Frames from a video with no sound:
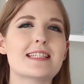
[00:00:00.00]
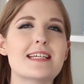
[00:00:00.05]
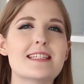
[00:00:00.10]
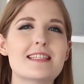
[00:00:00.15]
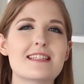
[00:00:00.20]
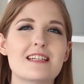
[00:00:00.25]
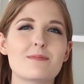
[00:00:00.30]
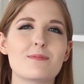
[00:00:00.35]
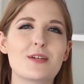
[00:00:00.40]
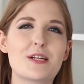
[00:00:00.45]
slice
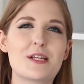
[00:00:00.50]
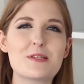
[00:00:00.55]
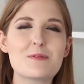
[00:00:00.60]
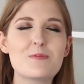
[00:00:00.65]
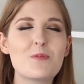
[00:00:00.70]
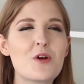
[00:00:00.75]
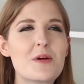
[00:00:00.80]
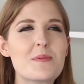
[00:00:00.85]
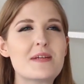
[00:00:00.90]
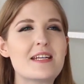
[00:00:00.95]
it up when
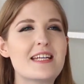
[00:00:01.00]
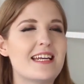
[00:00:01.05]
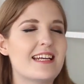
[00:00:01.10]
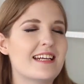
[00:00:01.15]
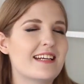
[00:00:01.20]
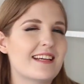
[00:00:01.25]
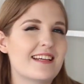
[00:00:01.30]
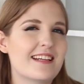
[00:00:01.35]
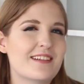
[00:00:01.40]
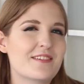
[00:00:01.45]
it's warm and
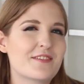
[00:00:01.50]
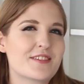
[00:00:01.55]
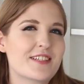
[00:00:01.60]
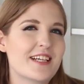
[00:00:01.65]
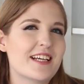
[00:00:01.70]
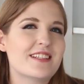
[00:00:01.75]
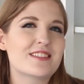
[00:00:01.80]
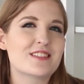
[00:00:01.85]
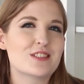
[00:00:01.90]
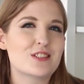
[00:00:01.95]
eat it and it will
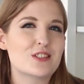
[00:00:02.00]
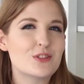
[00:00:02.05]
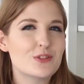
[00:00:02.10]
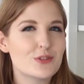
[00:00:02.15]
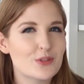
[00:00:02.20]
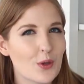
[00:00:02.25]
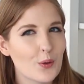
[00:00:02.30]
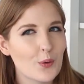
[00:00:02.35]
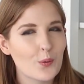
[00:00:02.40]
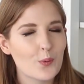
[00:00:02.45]
taste
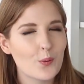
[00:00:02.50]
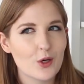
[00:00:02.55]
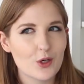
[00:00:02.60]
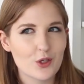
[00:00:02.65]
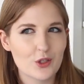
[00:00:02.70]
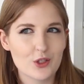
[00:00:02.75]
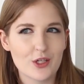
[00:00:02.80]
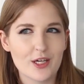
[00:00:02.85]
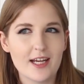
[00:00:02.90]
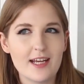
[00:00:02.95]
so
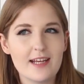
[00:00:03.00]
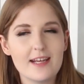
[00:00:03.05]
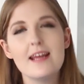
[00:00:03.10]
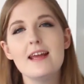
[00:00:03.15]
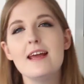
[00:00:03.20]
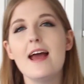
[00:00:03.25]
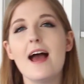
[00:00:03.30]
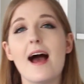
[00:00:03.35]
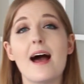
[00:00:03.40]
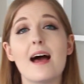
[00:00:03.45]
good.
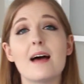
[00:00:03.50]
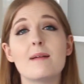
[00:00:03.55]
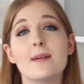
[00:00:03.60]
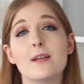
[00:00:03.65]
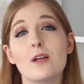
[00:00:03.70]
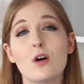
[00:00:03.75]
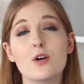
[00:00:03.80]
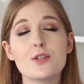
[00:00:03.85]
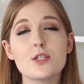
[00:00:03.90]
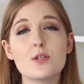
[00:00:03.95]
Um,
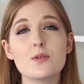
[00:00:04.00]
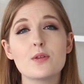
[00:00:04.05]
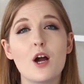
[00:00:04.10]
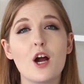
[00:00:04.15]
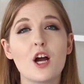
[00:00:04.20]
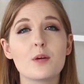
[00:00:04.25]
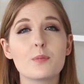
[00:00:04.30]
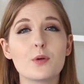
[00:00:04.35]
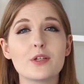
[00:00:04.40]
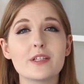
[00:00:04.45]
and also the
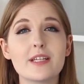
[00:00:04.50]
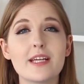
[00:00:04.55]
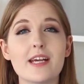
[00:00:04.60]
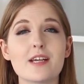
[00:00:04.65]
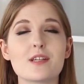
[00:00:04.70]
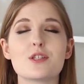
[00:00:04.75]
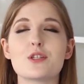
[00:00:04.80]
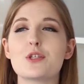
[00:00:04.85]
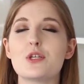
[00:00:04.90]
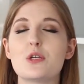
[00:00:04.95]
hard-boiled
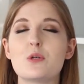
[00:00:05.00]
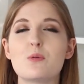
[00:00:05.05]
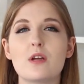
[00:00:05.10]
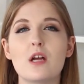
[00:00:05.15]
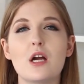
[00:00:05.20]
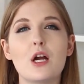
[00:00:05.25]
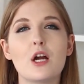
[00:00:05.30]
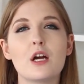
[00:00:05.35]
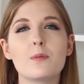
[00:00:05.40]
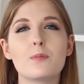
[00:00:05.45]
eggs. So you
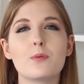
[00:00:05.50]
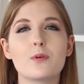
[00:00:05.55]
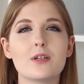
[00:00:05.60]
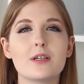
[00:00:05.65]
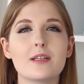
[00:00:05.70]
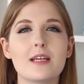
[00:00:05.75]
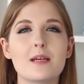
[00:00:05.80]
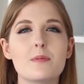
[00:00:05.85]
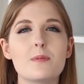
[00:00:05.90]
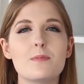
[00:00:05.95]
want to
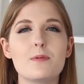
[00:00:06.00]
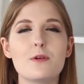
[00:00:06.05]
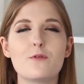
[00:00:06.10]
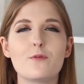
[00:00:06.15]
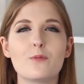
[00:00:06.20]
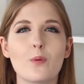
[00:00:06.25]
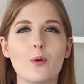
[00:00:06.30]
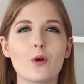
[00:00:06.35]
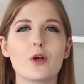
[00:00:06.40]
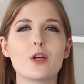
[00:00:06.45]
hard-boil them
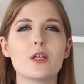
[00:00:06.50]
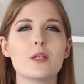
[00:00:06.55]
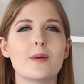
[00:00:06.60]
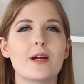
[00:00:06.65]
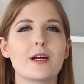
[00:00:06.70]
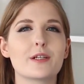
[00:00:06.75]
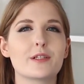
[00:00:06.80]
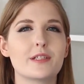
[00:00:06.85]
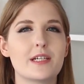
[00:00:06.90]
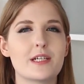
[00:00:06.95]
before you
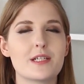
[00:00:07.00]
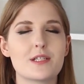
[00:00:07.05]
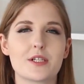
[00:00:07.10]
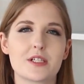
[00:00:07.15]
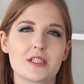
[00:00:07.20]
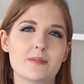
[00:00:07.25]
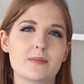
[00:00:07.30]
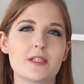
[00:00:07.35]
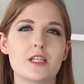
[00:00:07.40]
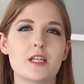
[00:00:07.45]
actually
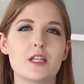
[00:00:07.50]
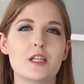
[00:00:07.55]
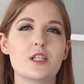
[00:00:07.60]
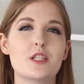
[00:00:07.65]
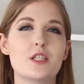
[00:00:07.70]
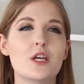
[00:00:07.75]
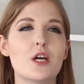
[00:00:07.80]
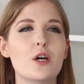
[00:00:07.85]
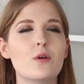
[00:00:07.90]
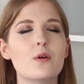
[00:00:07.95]
insert them into the
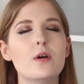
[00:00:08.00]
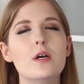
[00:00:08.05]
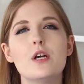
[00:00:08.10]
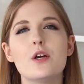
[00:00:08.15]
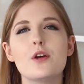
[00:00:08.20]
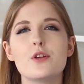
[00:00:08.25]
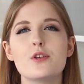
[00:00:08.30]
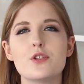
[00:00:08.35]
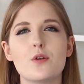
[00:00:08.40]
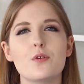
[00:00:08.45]
dough.
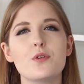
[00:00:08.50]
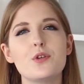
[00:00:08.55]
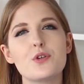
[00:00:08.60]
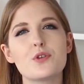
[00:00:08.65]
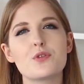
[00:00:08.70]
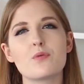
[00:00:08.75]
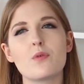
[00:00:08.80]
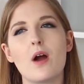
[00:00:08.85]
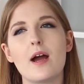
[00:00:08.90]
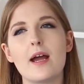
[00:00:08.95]
Don't
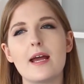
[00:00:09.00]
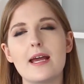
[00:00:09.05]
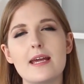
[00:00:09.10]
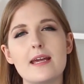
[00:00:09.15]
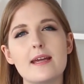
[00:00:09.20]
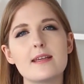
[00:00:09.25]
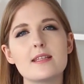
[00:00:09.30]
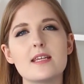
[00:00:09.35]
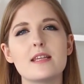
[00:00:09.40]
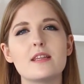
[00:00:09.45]
use raw
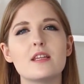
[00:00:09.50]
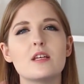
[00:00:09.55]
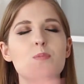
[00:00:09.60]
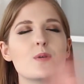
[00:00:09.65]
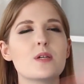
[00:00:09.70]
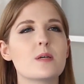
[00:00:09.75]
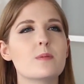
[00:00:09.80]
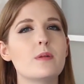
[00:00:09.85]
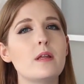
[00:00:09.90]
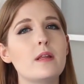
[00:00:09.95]
eggs and they'll
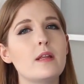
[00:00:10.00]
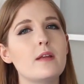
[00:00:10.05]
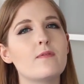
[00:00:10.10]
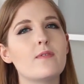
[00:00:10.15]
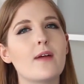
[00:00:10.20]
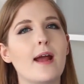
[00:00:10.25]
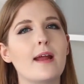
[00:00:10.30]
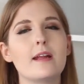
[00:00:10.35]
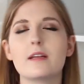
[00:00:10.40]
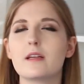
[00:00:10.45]
be completely
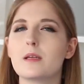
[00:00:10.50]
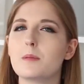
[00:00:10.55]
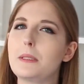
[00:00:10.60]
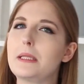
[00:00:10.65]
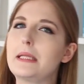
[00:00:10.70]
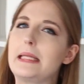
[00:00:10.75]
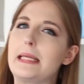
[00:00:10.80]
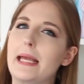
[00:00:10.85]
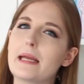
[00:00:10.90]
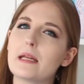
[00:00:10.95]
fine and
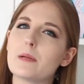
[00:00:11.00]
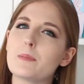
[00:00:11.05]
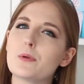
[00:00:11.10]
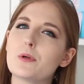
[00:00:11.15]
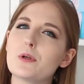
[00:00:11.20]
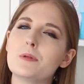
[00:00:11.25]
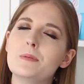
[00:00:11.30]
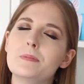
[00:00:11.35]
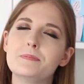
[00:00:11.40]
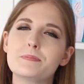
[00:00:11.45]
completely
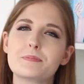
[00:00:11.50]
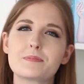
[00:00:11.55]
edible